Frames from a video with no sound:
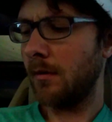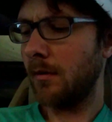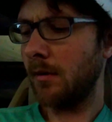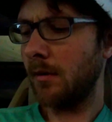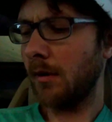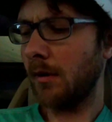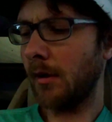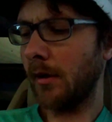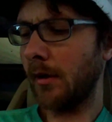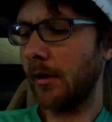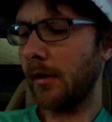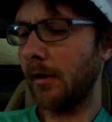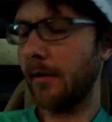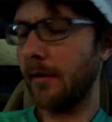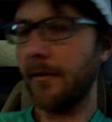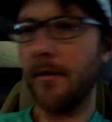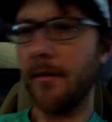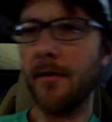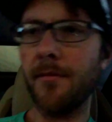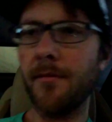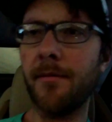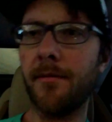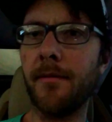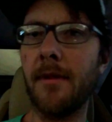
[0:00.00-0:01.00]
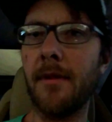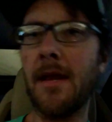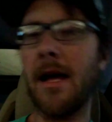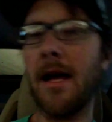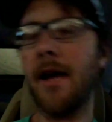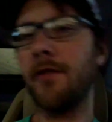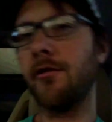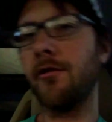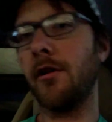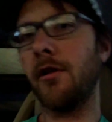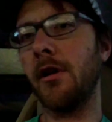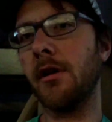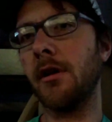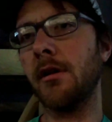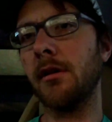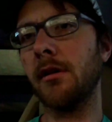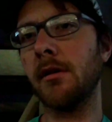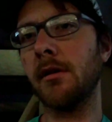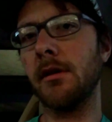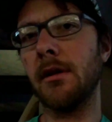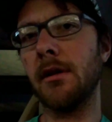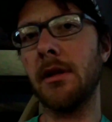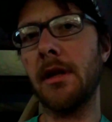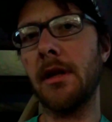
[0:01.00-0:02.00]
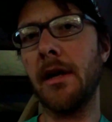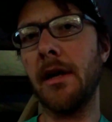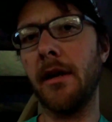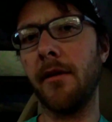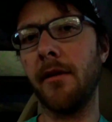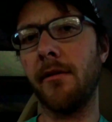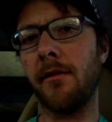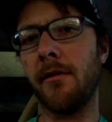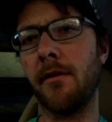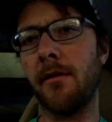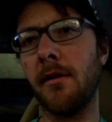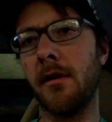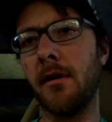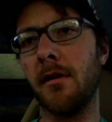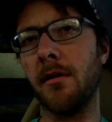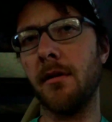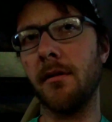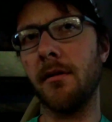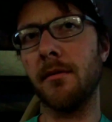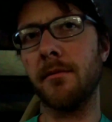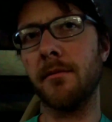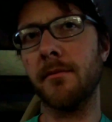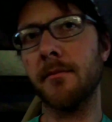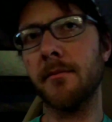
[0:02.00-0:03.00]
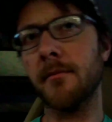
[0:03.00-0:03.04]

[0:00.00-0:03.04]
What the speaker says: the flashing lights here.